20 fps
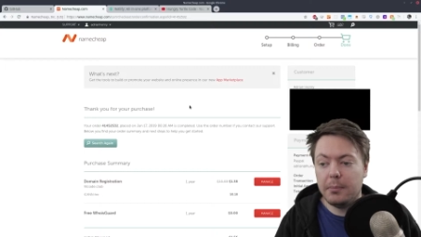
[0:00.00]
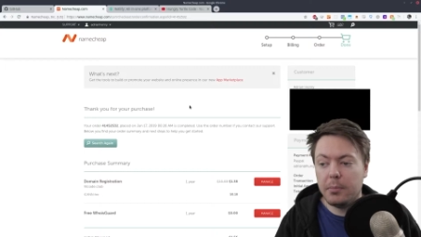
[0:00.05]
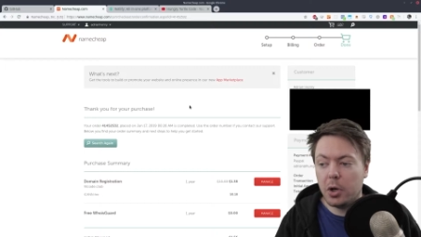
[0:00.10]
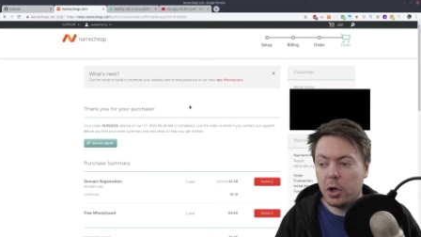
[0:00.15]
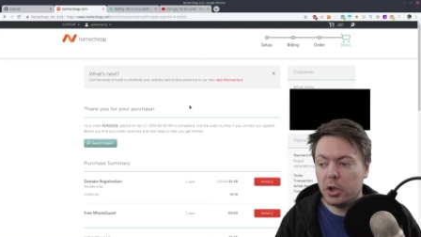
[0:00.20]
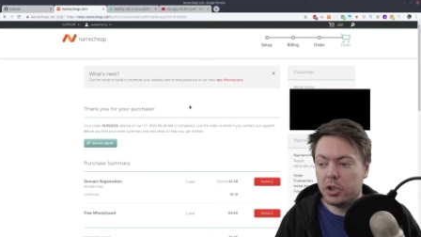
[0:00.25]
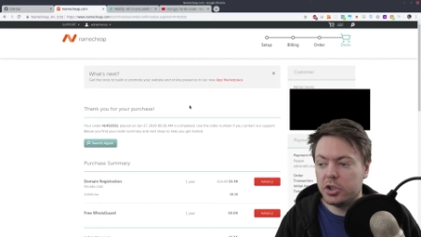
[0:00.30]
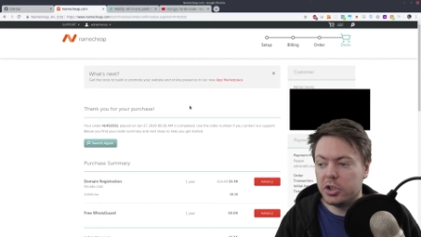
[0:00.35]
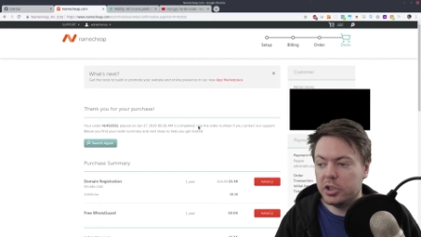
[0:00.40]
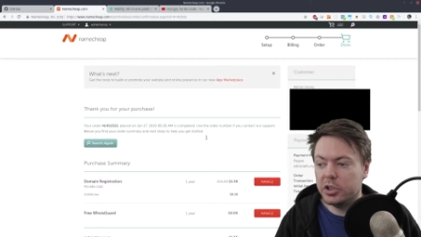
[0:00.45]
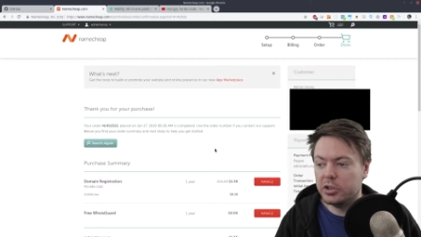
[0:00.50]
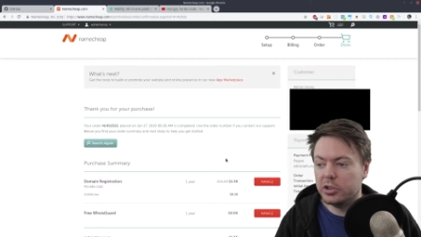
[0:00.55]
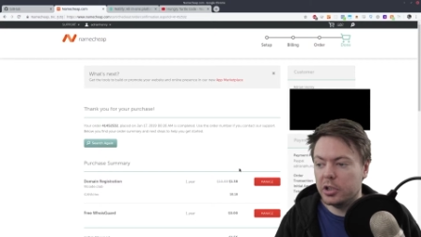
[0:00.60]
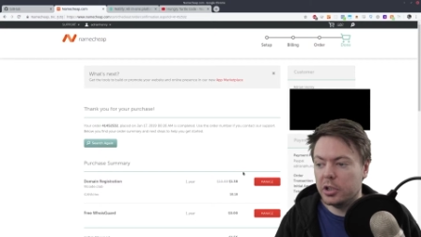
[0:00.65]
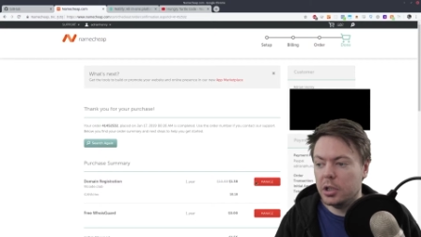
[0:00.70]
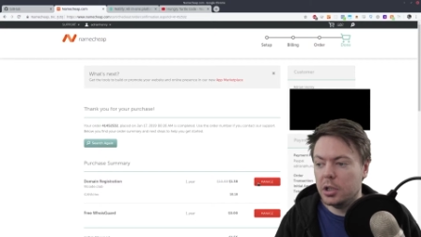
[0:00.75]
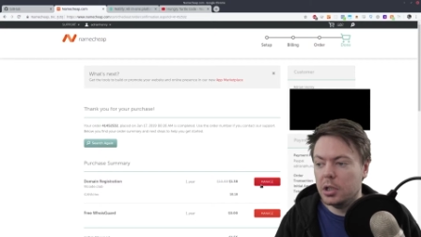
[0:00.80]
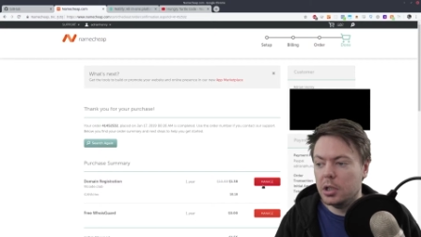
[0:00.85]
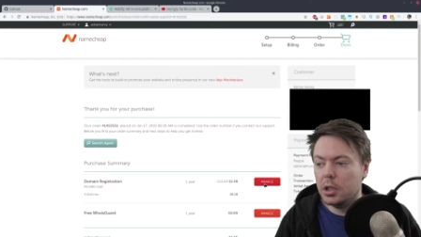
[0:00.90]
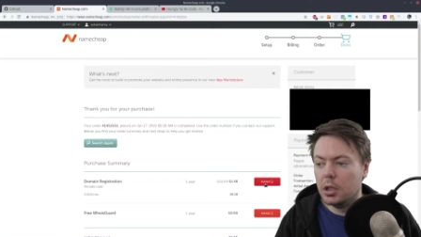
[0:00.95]
purchased.
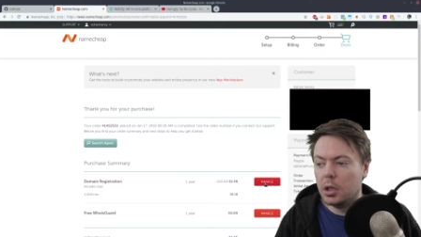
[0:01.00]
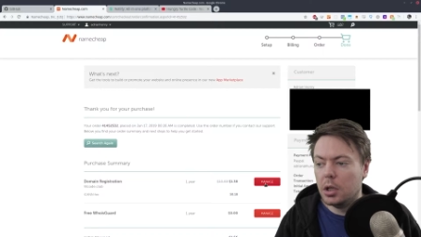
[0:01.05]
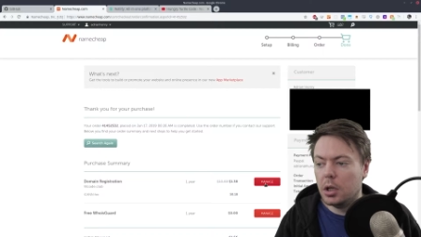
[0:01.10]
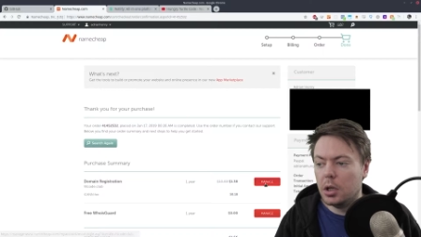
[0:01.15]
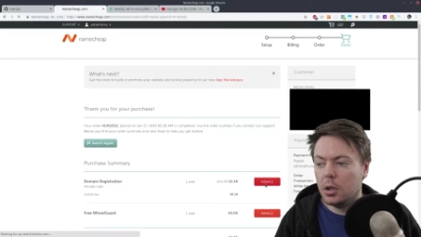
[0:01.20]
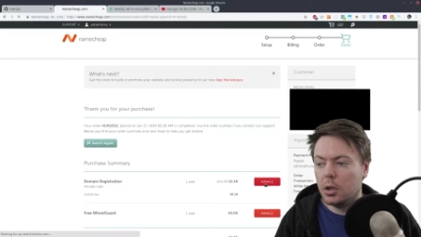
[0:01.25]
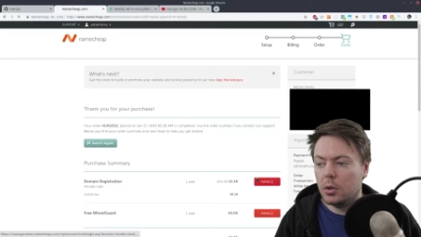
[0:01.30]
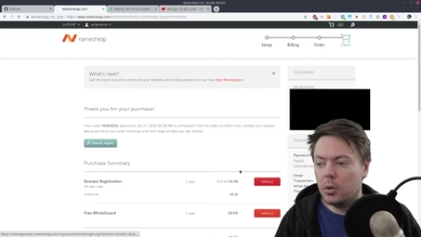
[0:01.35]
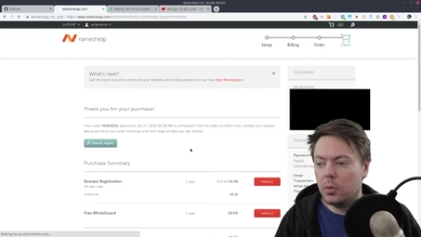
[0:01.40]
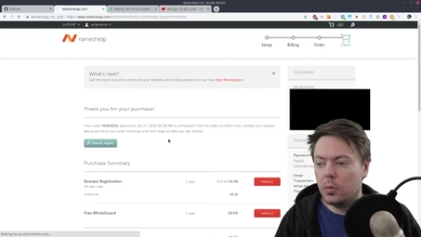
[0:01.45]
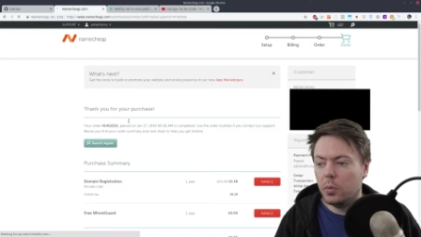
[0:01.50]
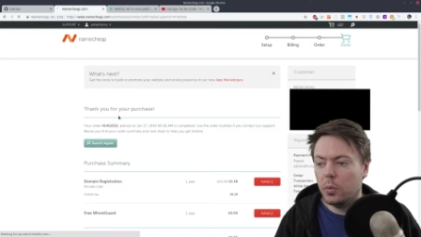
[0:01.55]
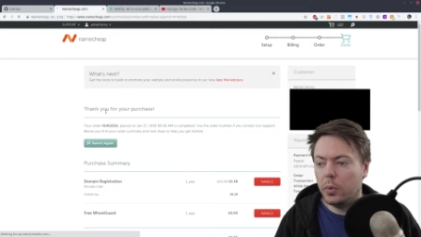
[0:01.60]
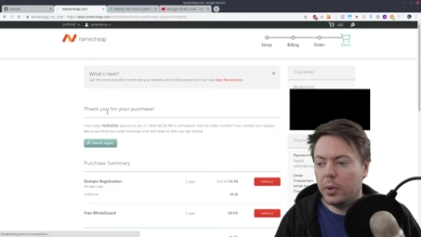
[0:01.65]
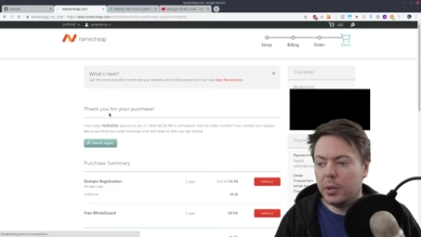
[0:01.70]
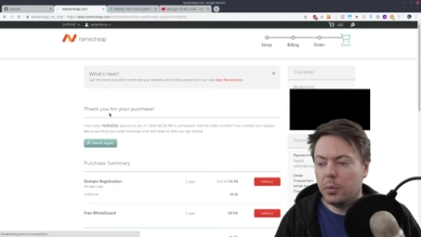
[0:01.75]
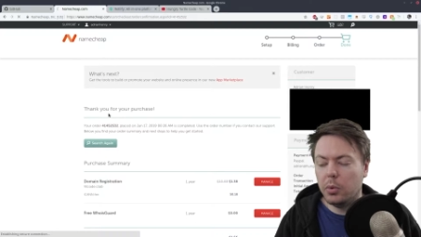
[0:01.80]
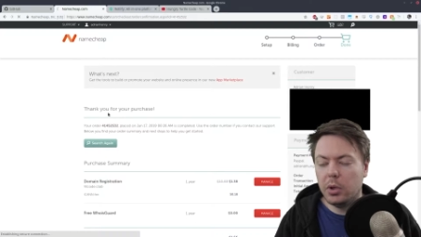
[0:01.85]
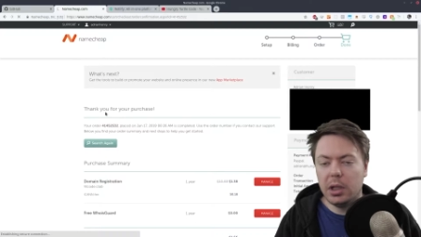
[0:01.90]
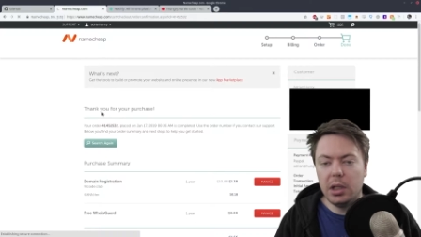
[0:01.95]

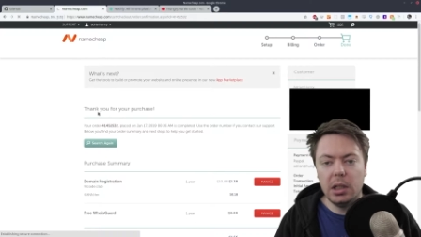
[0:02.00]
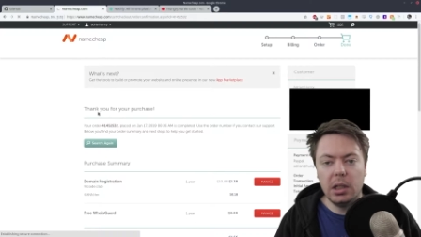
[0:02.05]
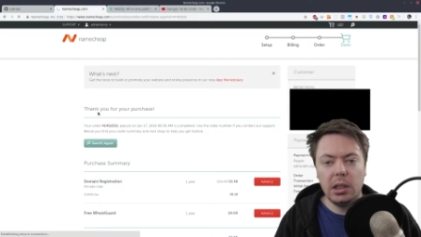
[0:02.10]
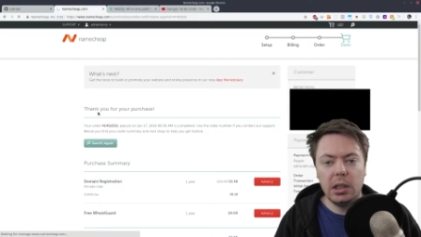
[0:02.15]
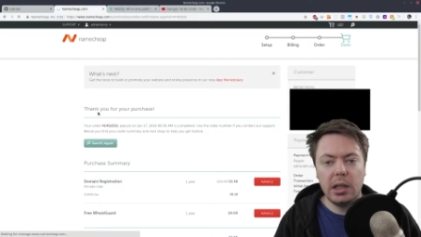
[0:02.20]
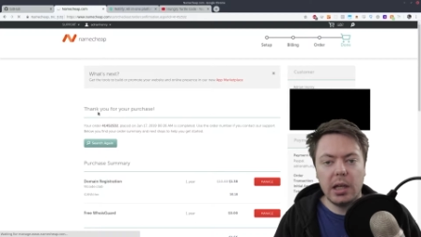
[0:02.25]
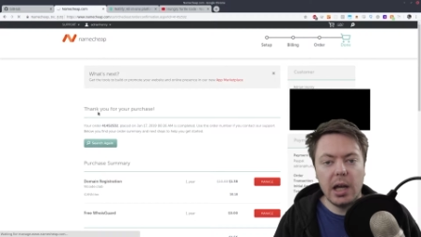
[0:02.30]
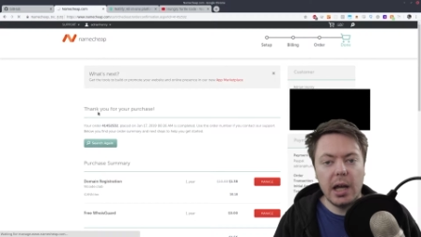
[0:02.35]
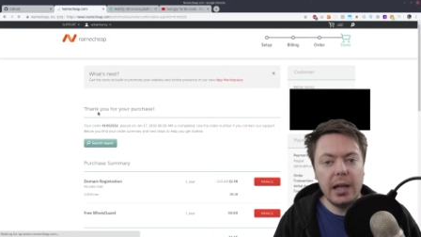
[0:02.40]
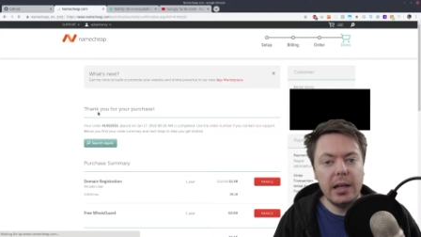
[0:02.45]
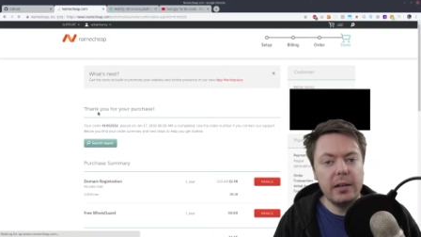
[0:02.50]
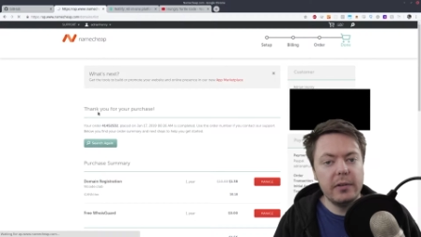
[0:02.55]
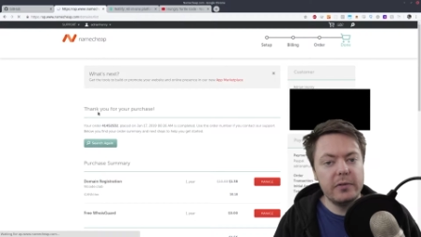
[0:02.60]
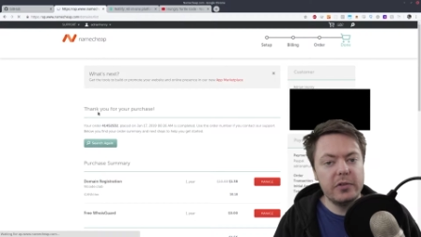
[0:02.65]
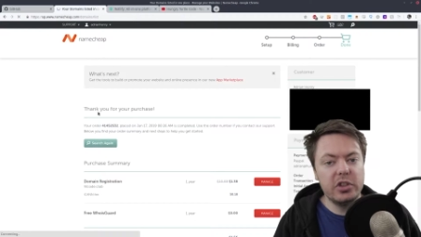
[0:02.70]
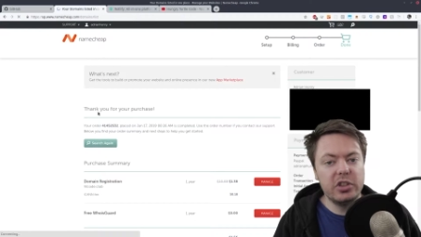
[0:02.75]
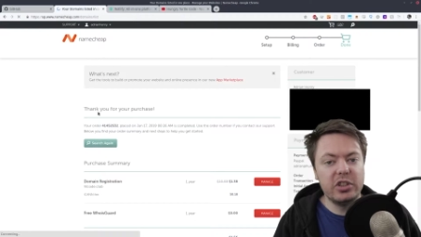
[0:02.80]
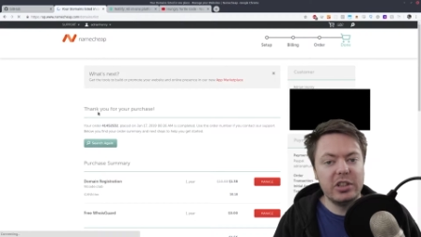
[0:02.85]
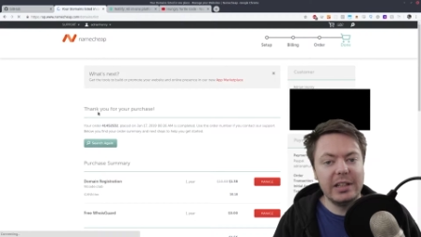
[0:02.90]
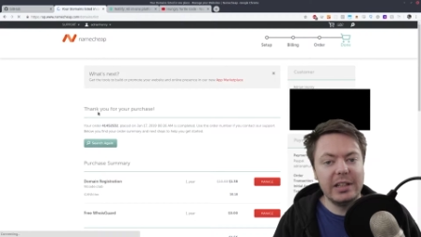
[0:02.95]
We will kind of just